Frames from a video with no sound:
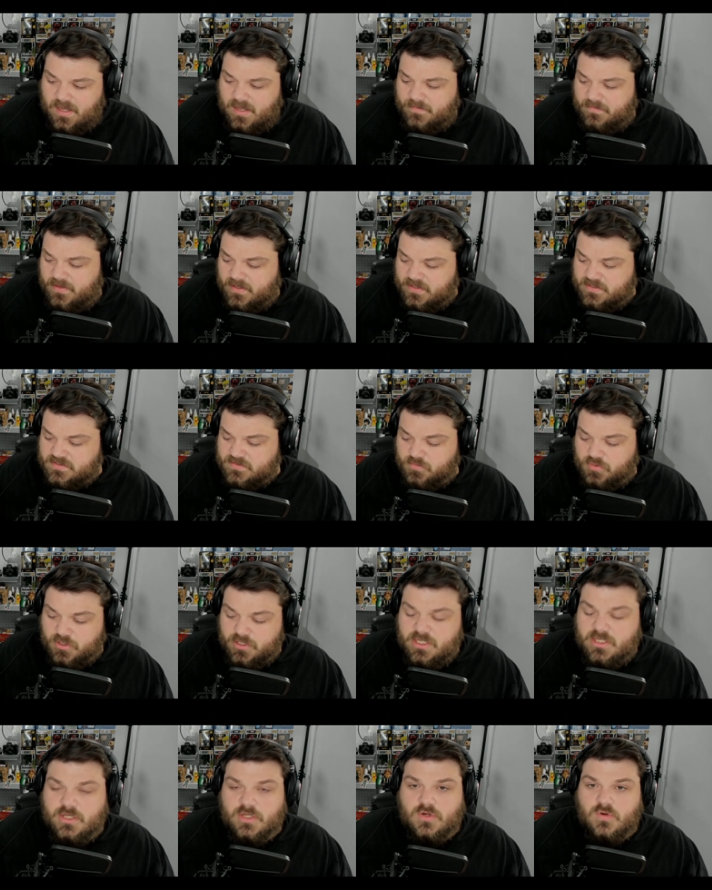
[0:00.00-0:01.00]
mean, it's
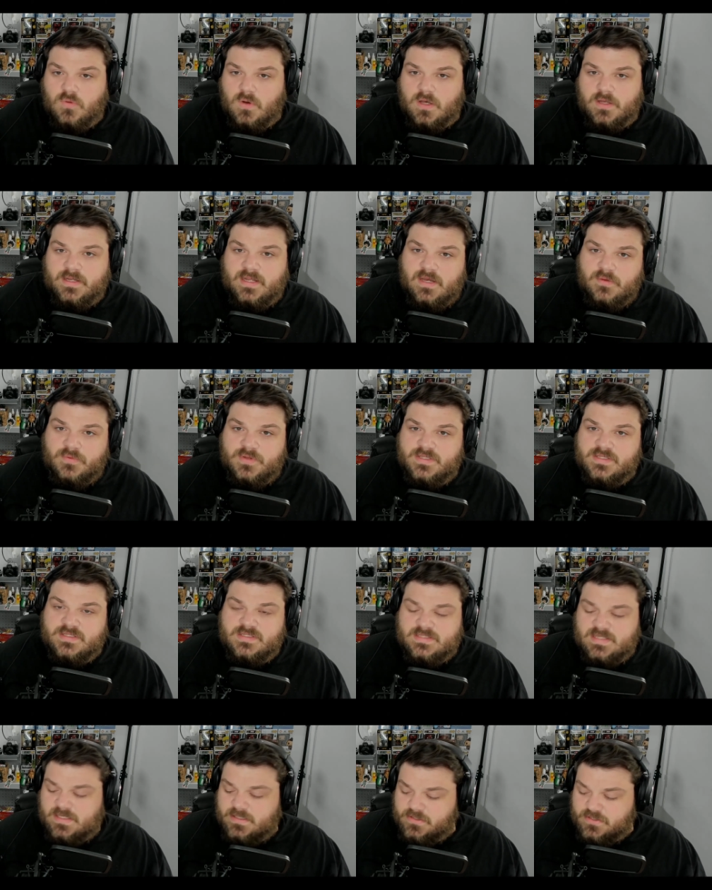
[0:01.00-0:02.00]
pretty good quality. I
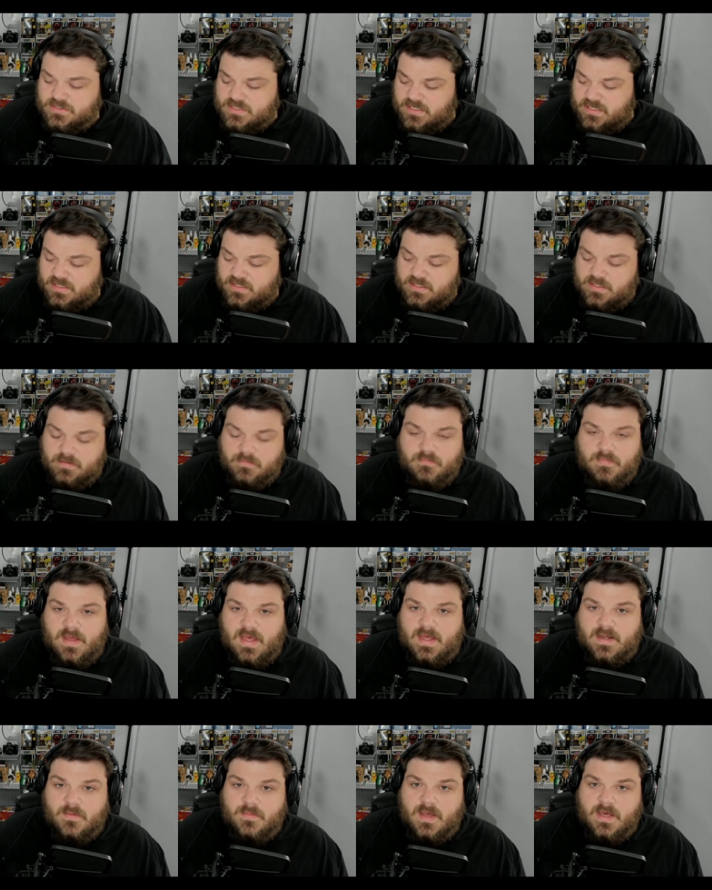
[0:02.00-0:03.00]
wouldn't say there's anything
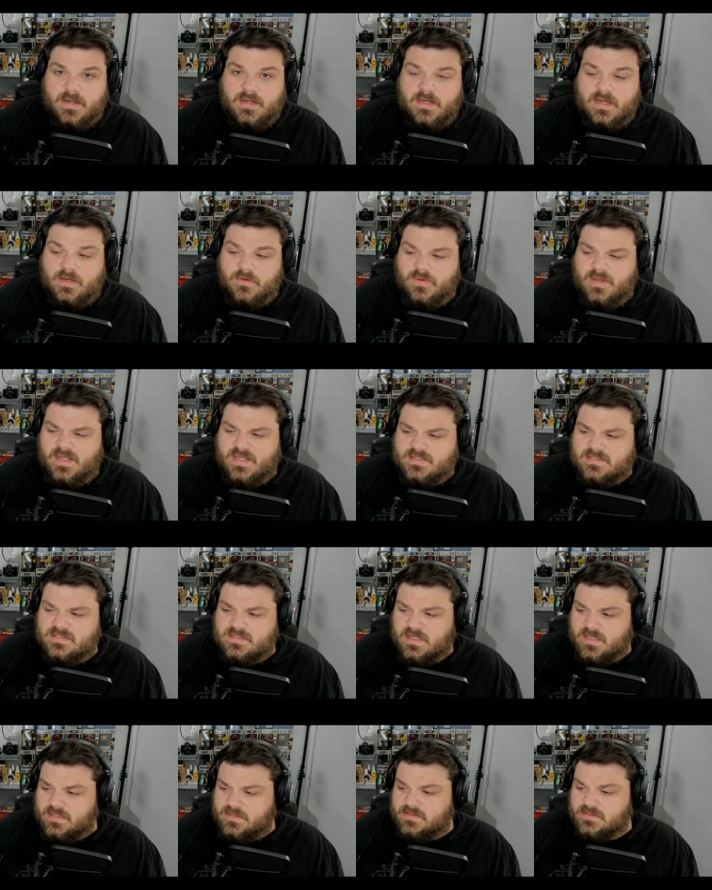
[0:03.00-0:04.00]
bad about it anyway.
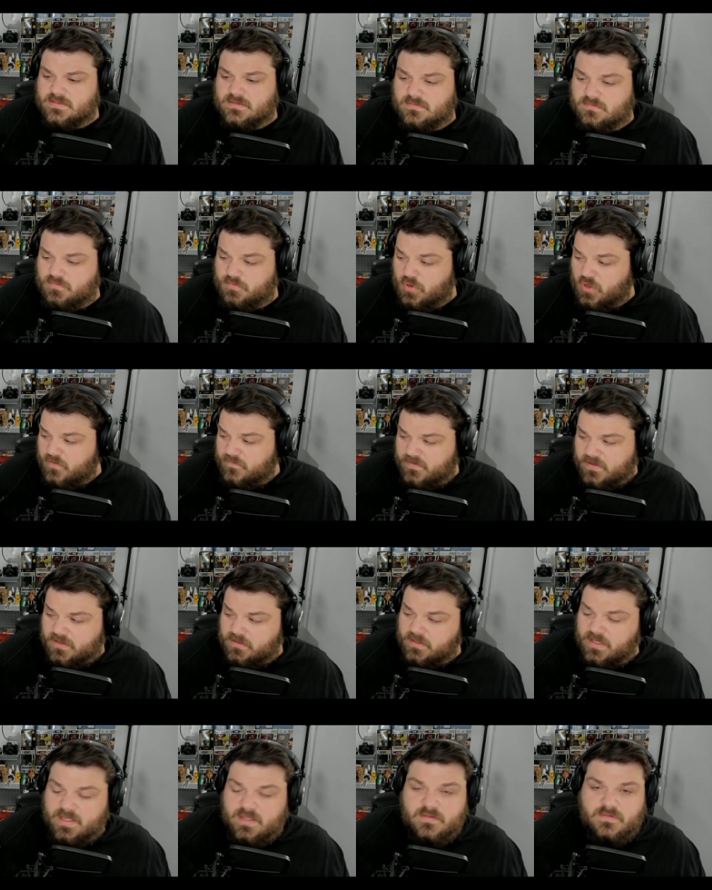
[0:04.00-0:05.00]
It's
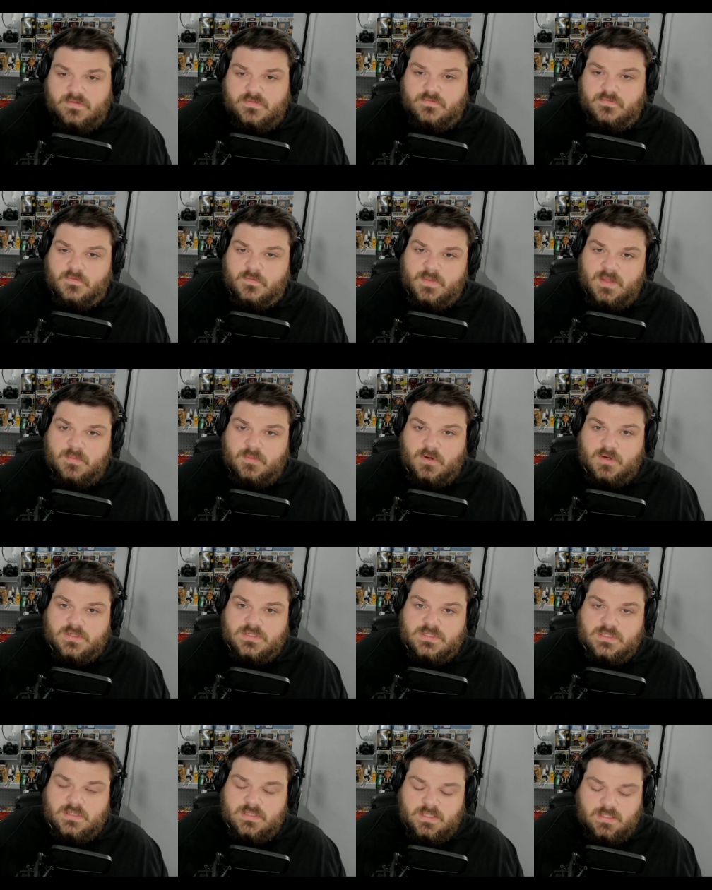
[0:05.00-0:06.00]
perfect length for me
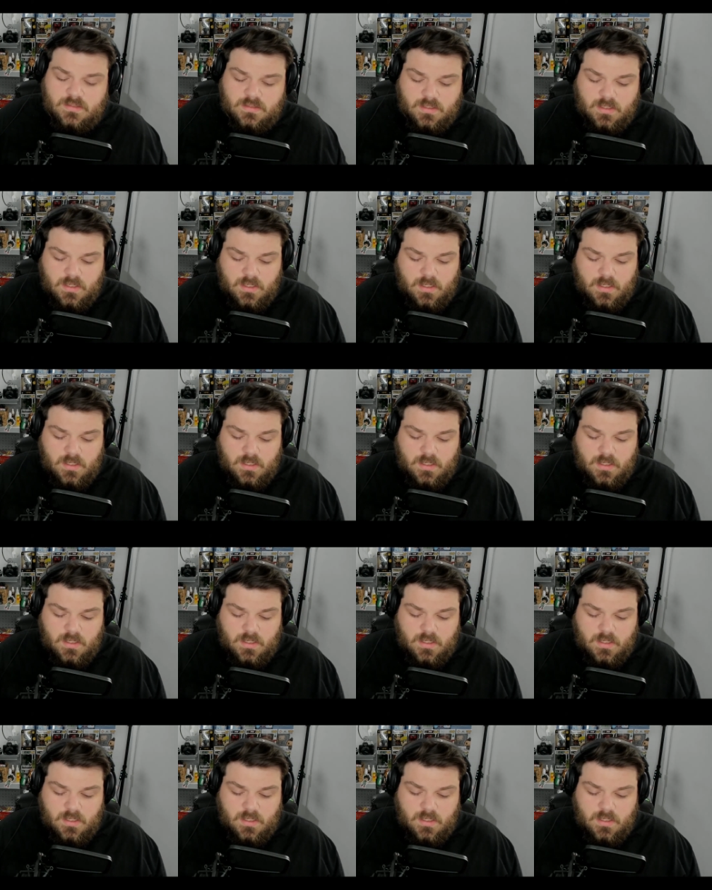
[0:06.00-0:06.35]
personally.